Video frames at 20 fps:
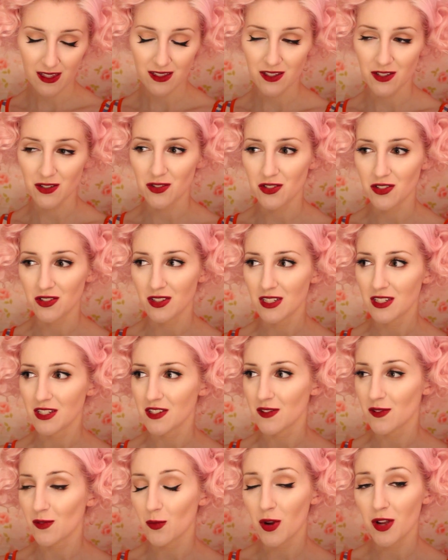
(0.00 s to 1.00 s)
It's usually
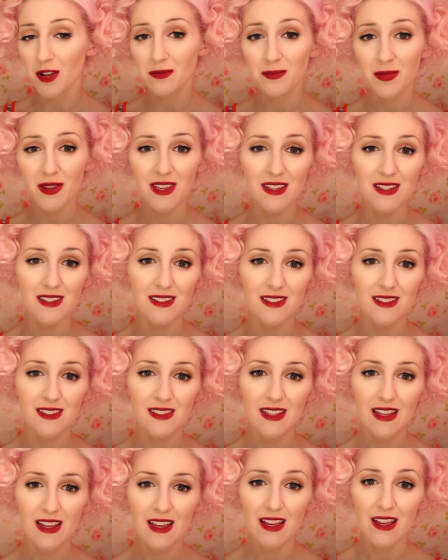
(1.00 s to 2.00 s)
just one
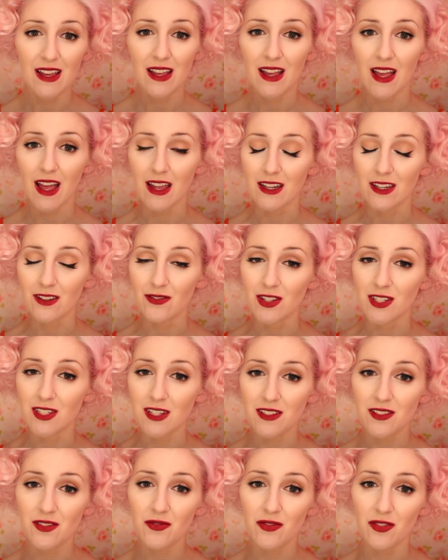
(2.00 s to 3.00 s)
piece, and if it
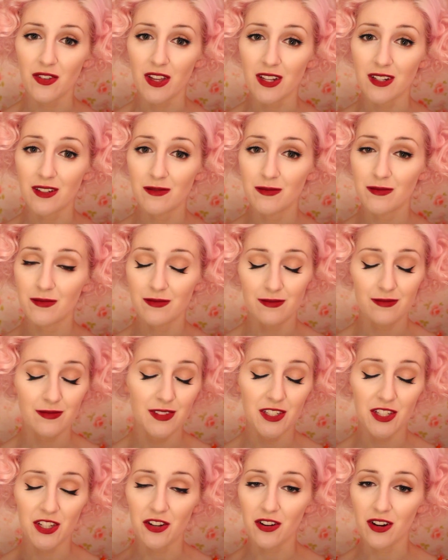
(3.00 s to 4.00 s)
doesn't fit,
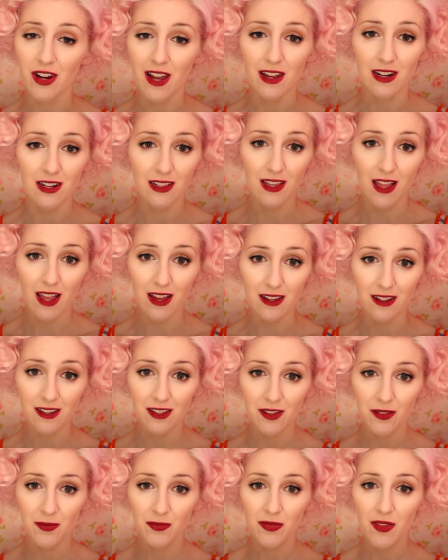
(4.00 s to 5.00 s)
you're out of
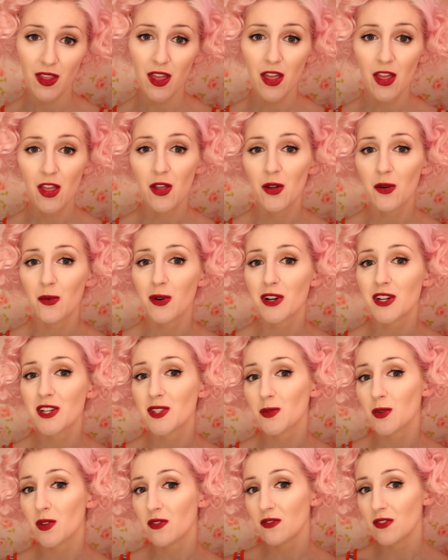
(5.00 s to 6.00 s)
luck.
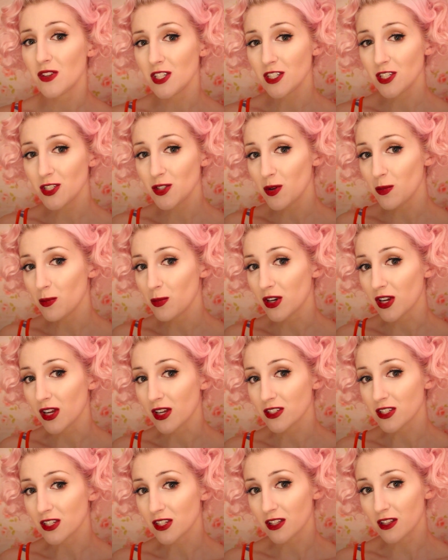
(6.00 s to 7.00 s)
Whereas with vintage
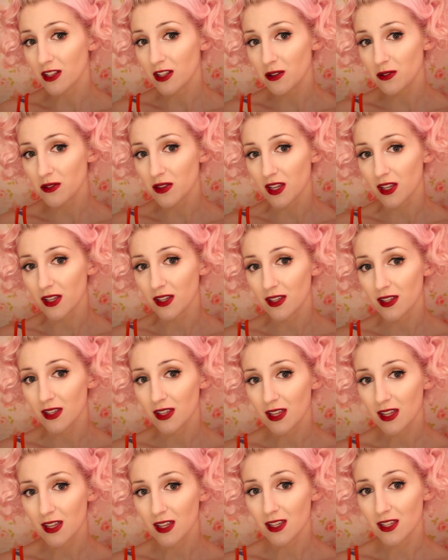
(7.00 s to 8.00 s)
reproduction clothing,
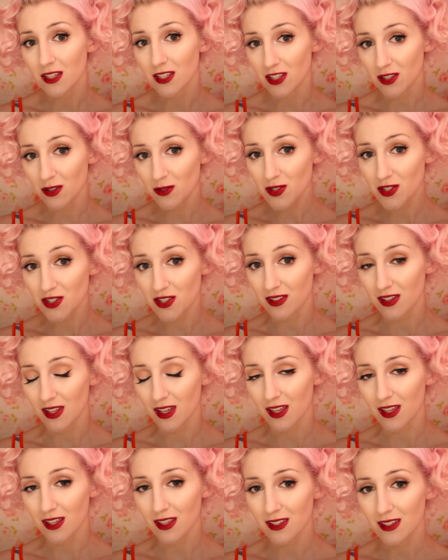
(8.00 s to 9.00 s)

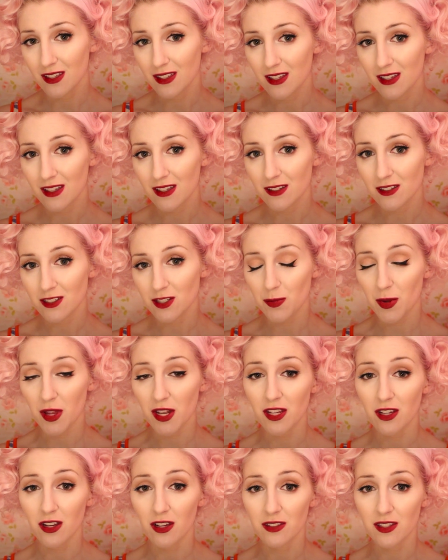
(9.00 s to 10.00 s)
usually,
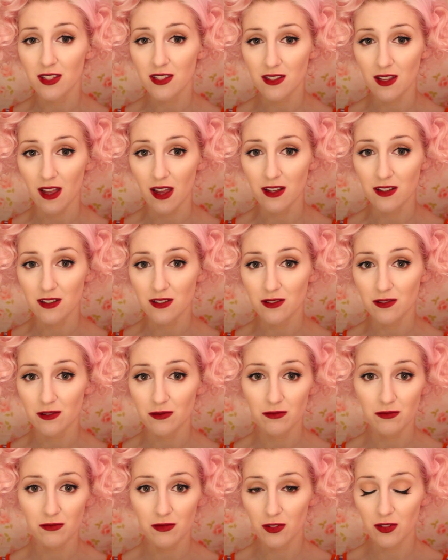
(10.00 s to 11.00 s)
depending on the size
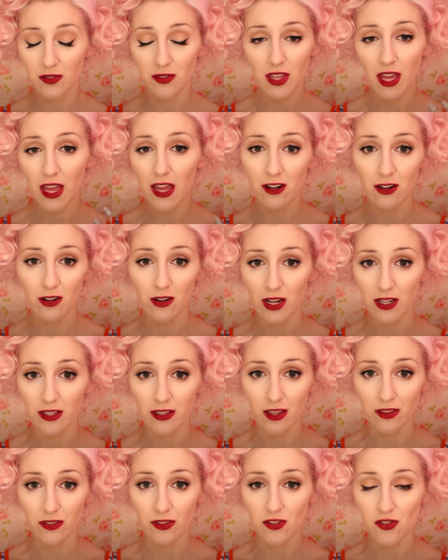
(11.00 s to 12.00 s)
catering
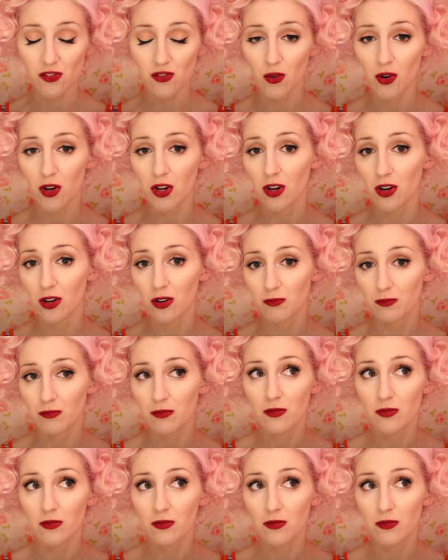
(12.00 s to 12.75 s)
that the store you're